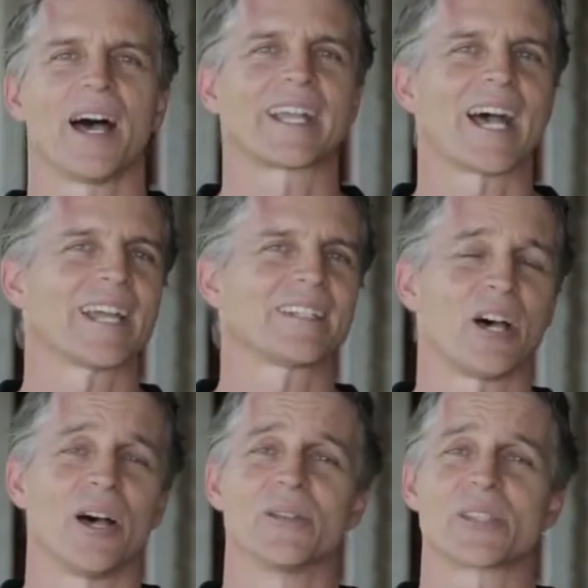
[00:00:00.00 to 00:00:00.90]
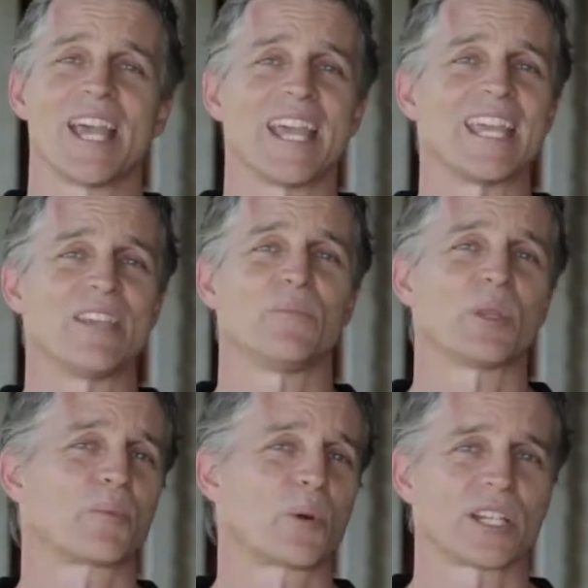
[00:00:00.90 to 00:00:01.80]
A garden hose, even
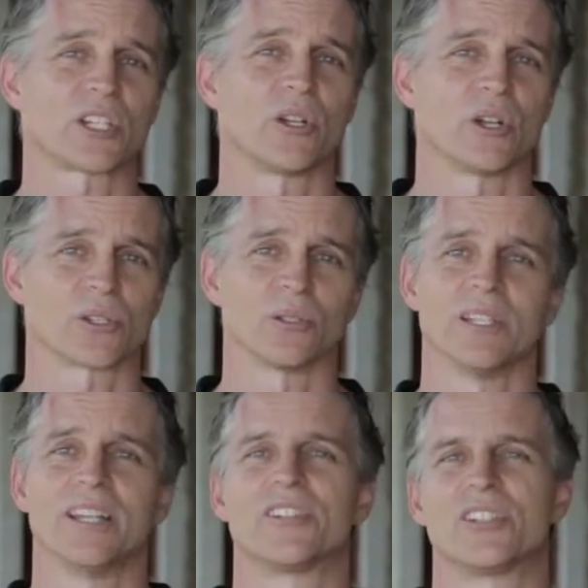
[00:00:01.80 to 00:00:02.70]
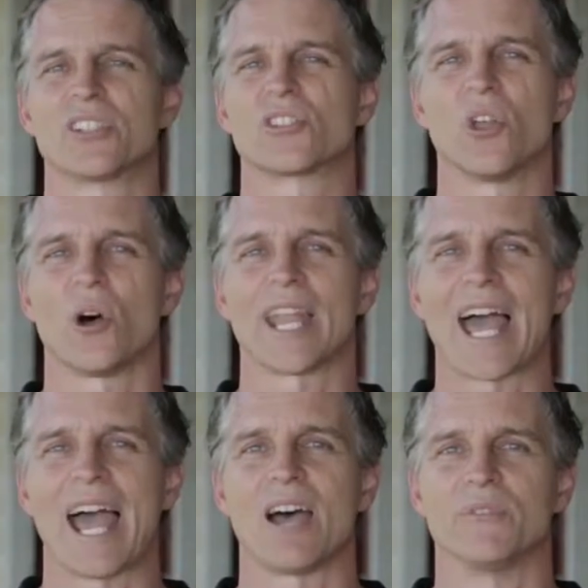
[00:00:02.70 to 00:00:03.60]
with a pressure nozzle, does not
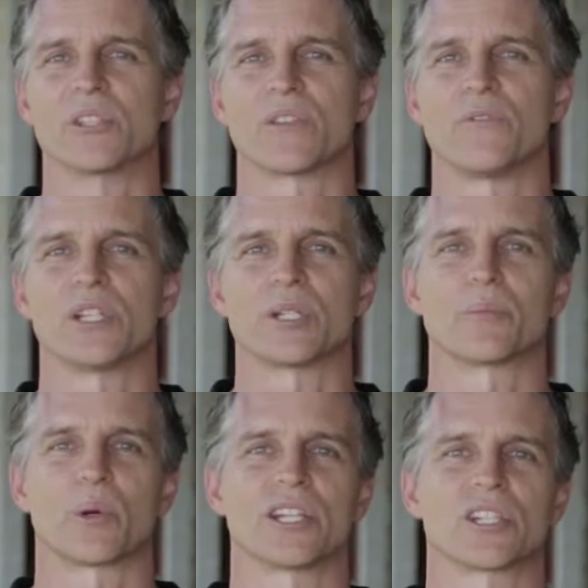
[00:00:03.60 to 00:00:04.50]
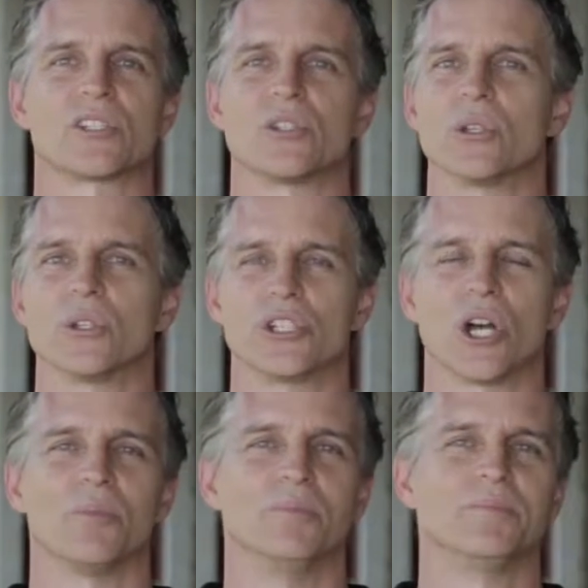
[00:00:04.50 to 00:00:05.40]
have the sufficient pressure to do the
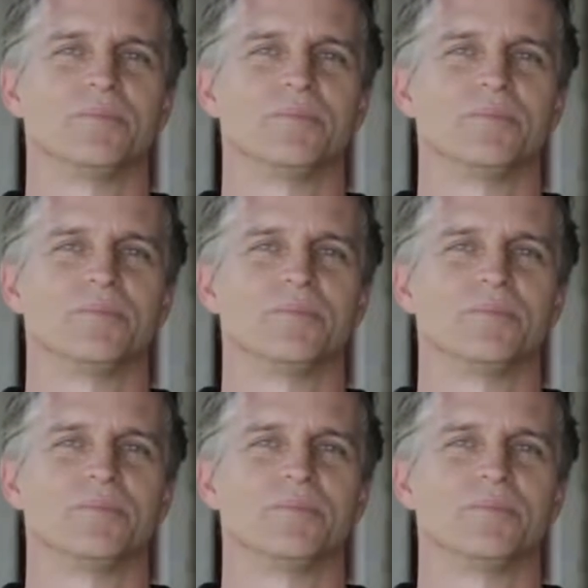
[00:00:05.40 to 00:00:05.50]
job.